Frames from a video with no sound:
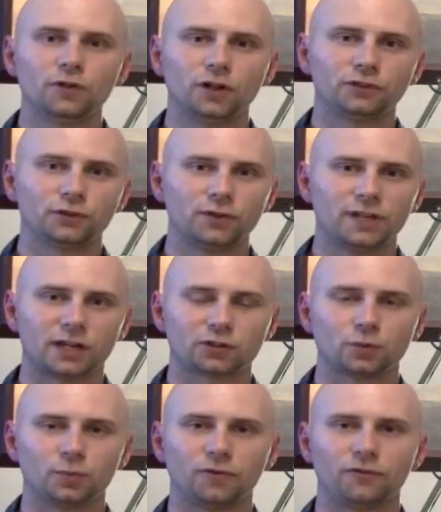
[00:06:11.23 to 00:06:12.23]
on to the
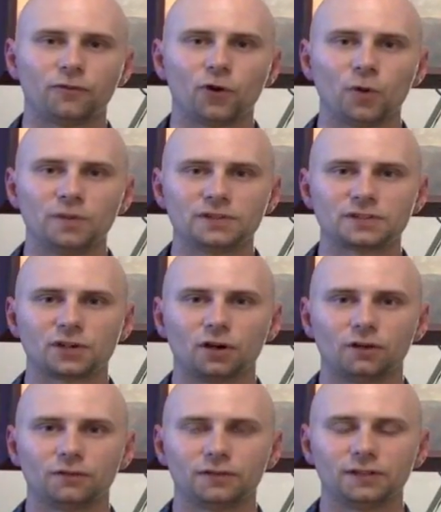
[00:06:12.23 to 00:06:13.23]
actual performance
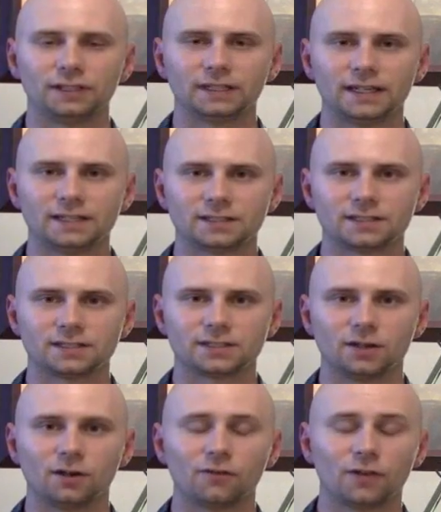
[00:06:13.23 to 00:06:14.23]
of the lens
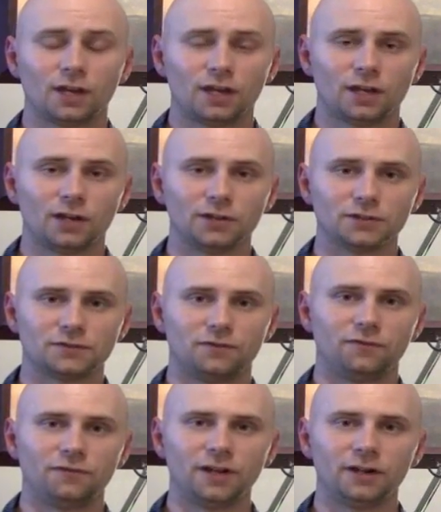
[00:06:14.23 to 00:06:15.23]
itself, I was
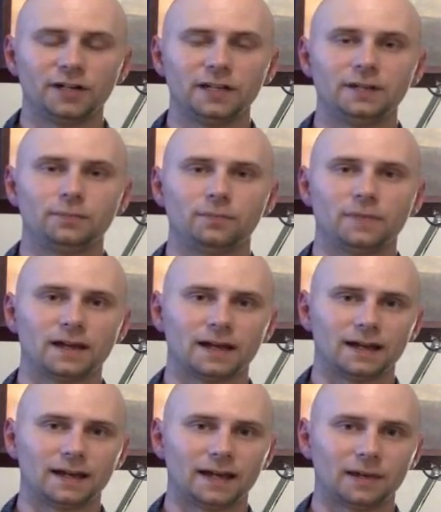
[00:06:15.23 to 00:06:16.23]
very
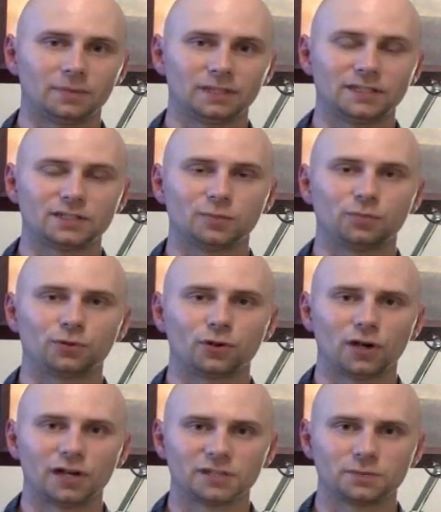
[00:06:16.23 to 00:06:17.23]
happily
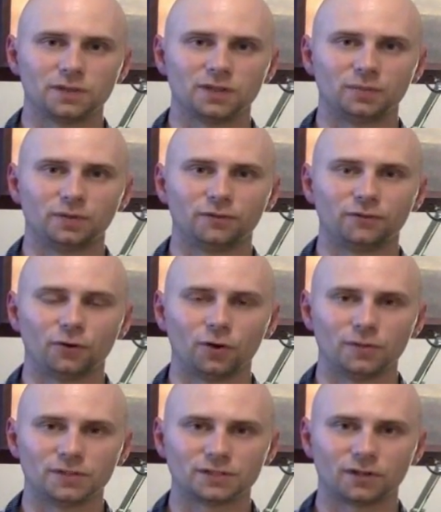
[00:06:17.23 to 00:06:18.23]
surprised with the
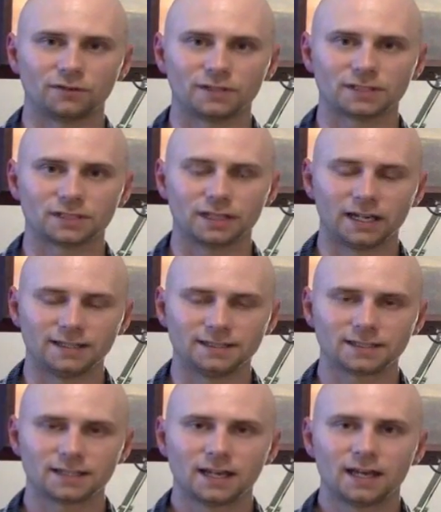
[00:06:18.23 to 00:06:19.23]
performance of this
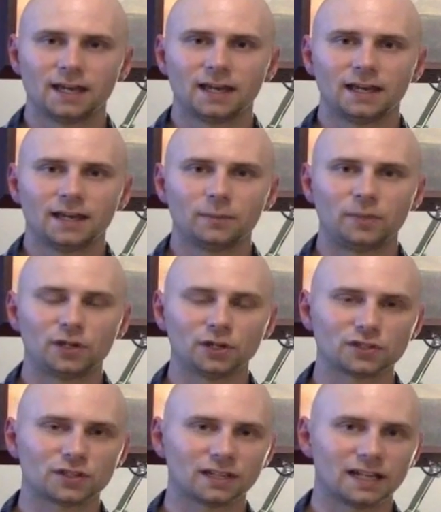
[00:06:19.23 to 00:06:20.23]
lens.
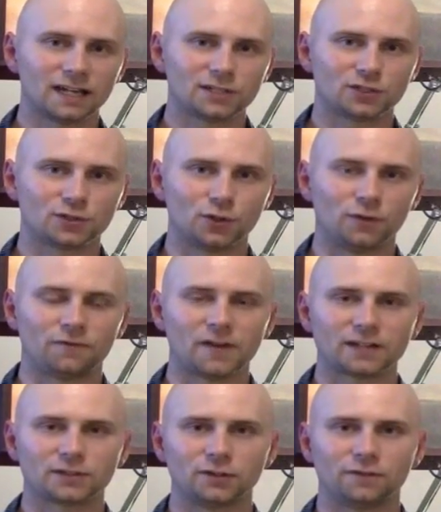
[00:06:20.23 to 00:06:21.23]
Because of the large zoom
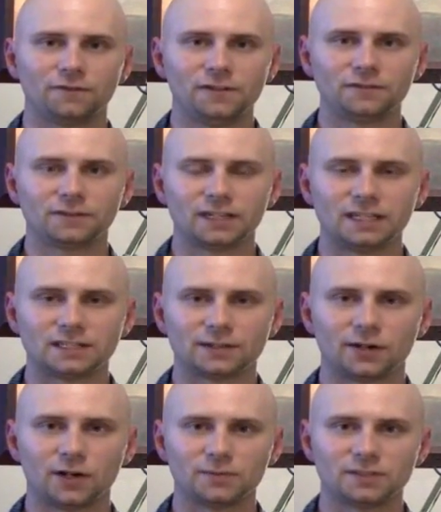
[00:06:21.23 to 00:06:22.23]
factor of 15
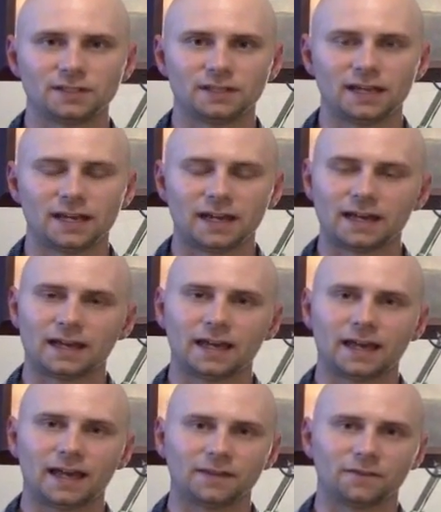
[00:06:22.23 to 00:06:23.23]
times in there
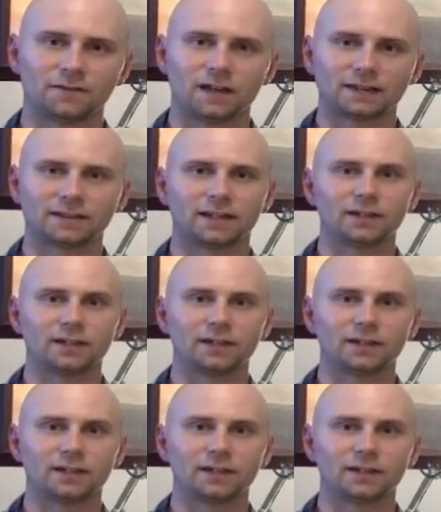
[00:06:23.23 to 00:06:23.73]
and the fact that